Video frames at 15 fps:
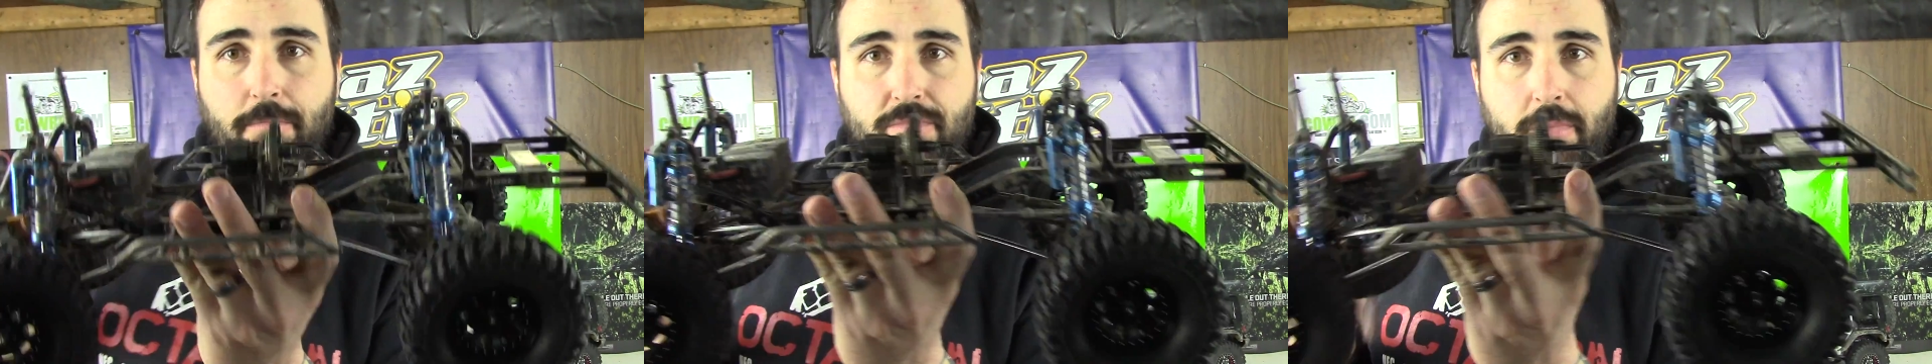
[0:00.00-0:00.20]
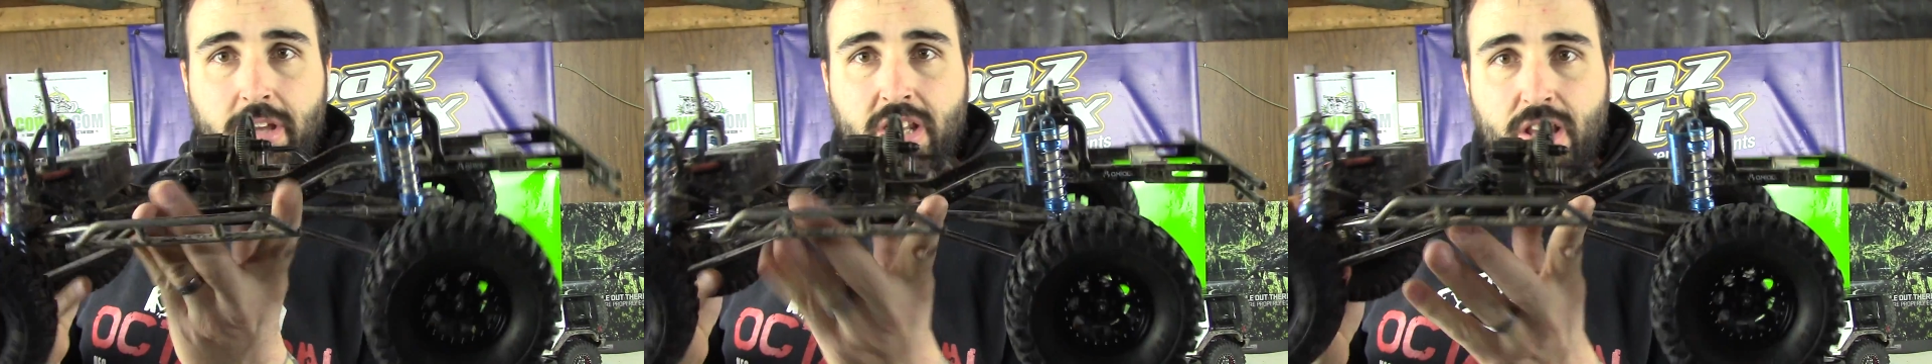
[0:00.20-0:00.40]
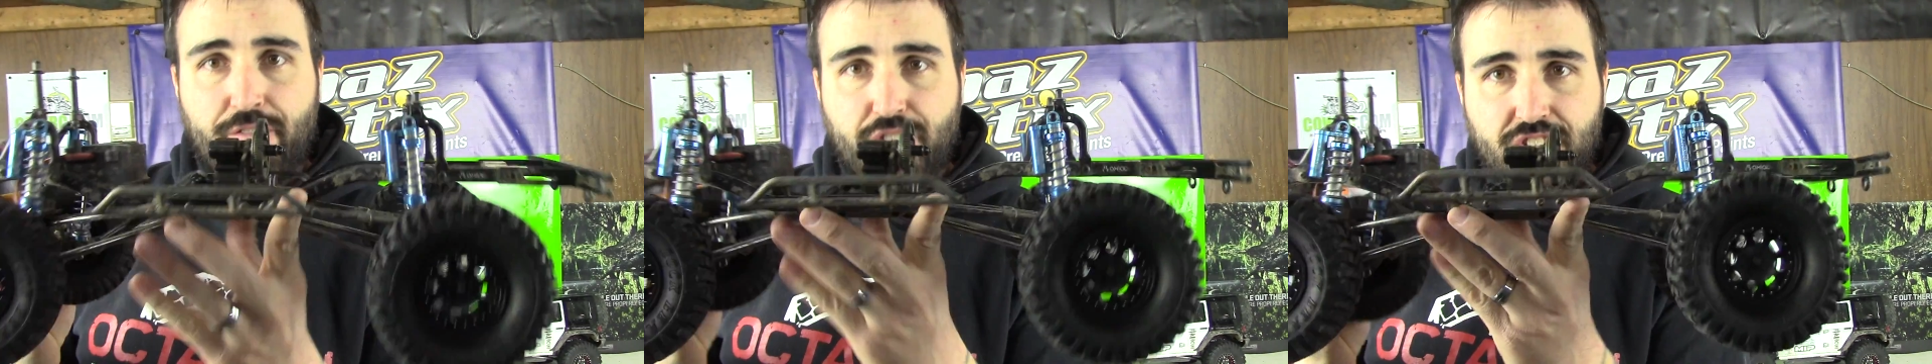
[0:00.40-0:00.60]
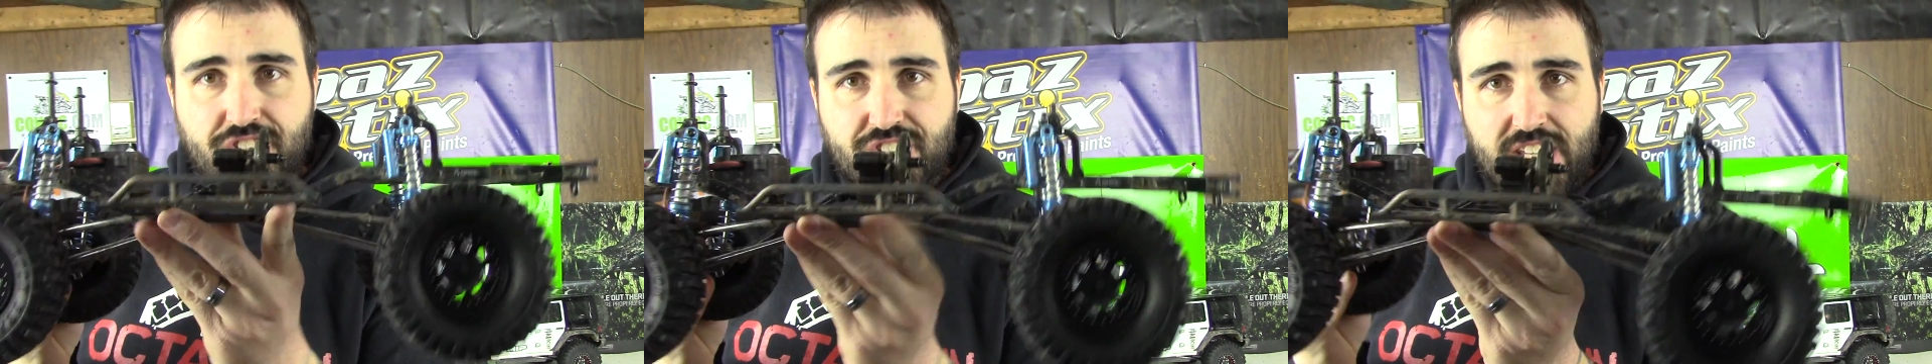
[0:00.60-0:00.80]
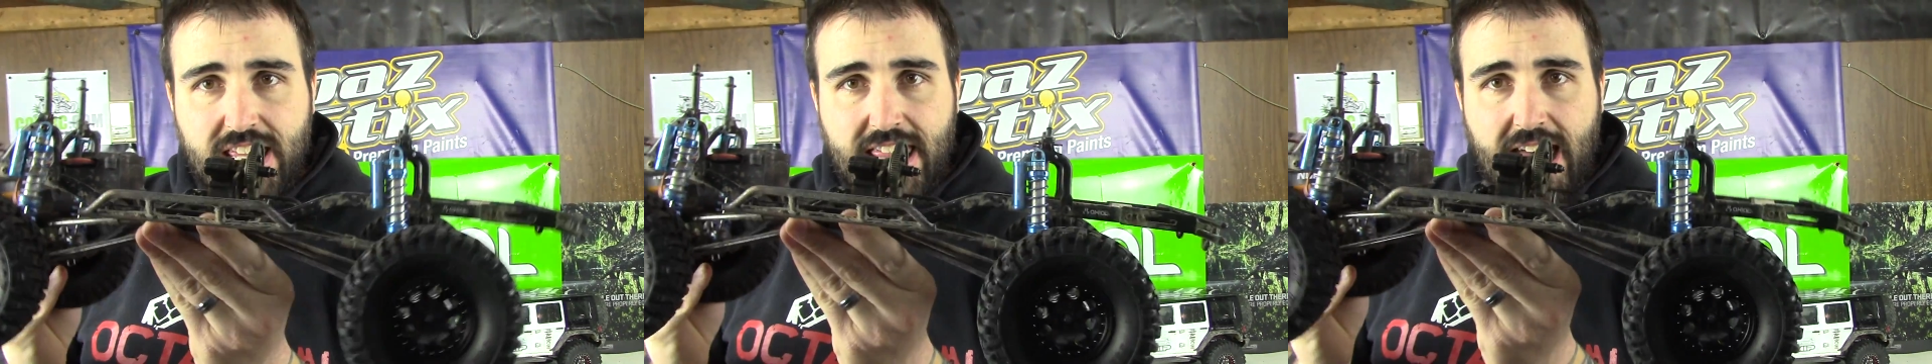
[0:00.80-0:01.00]
I mean, if you
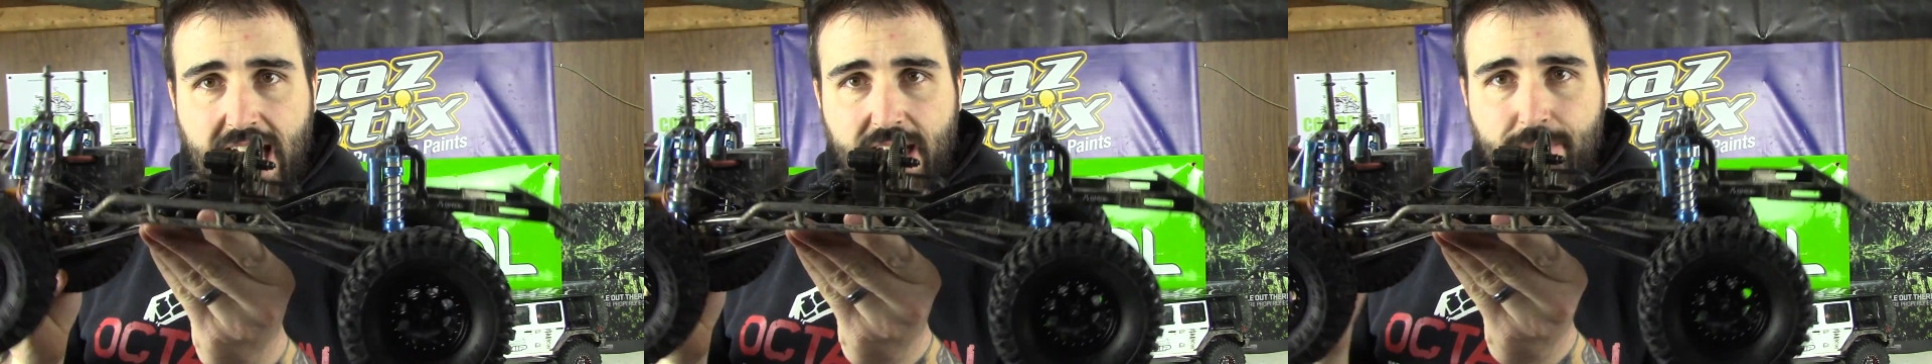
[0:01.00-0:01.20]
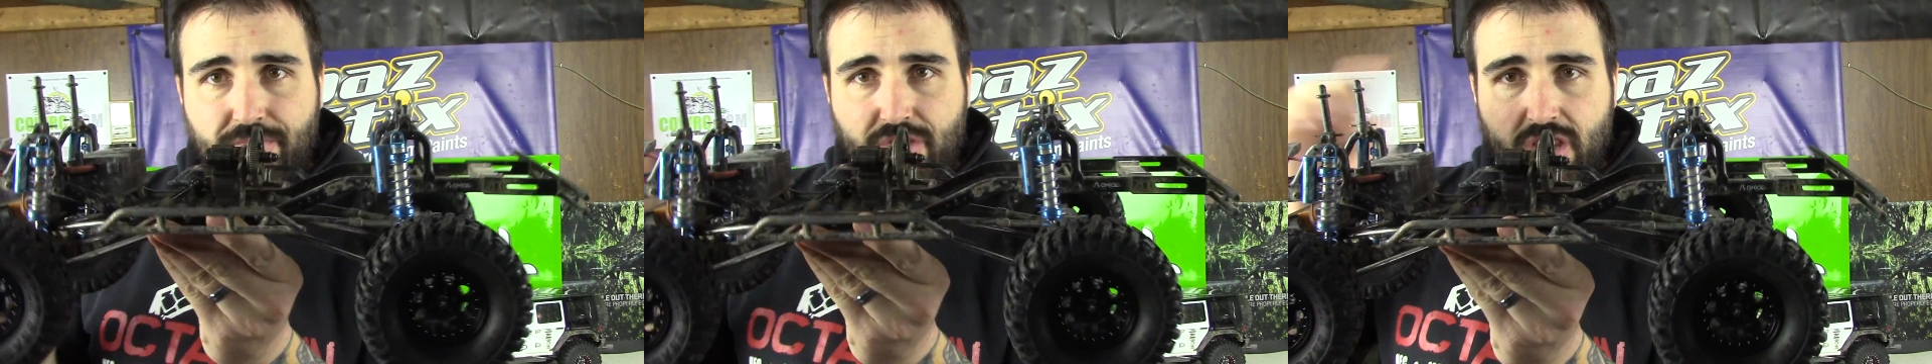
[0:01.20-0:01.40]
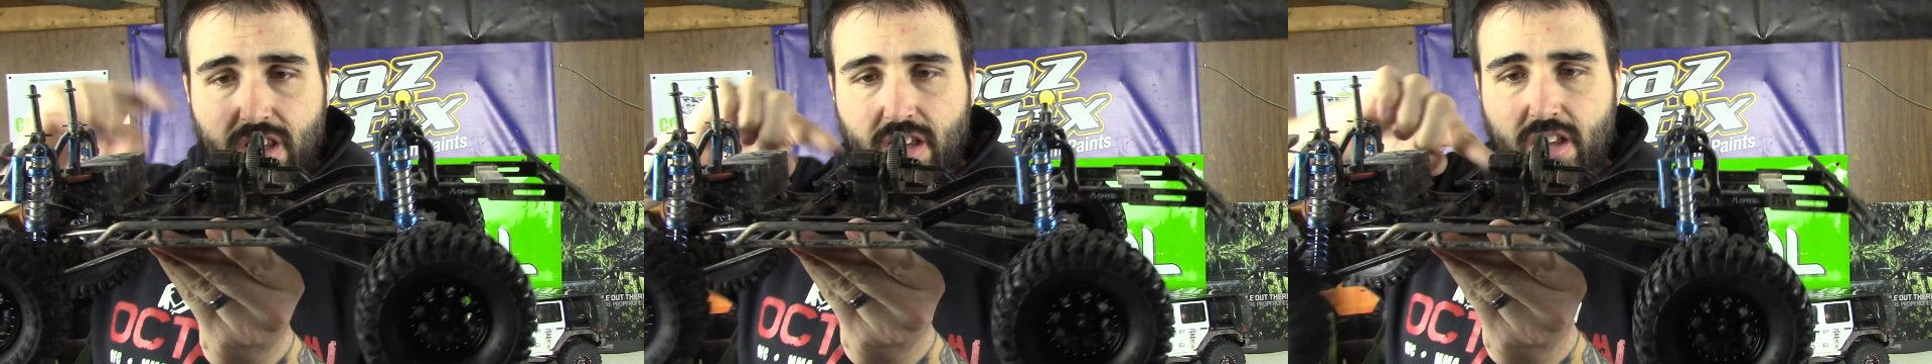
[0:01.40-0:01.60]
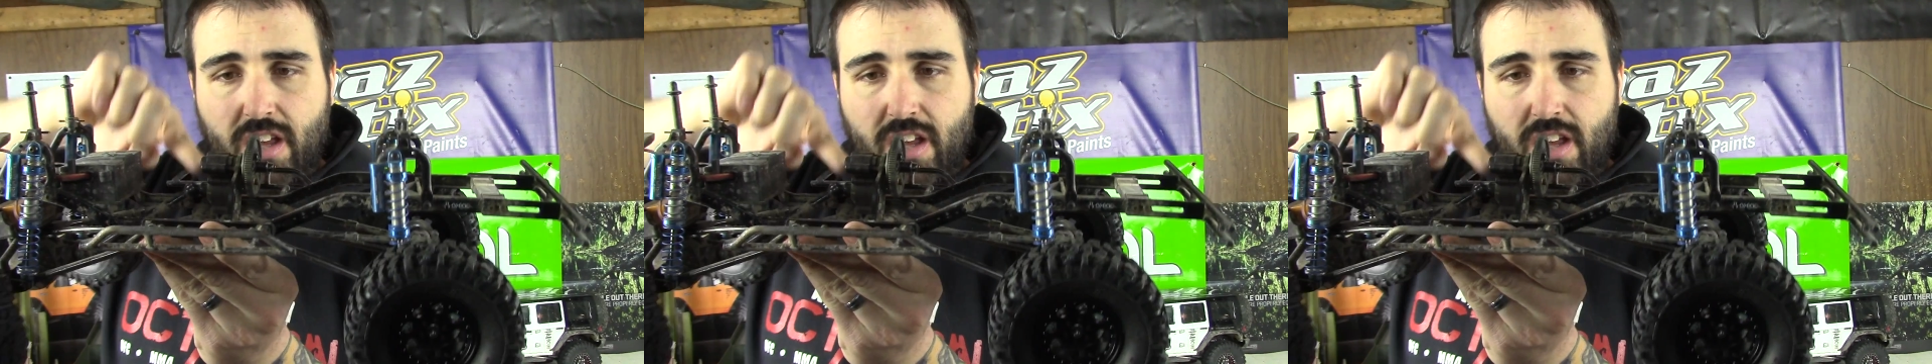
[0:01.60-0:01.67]
see that,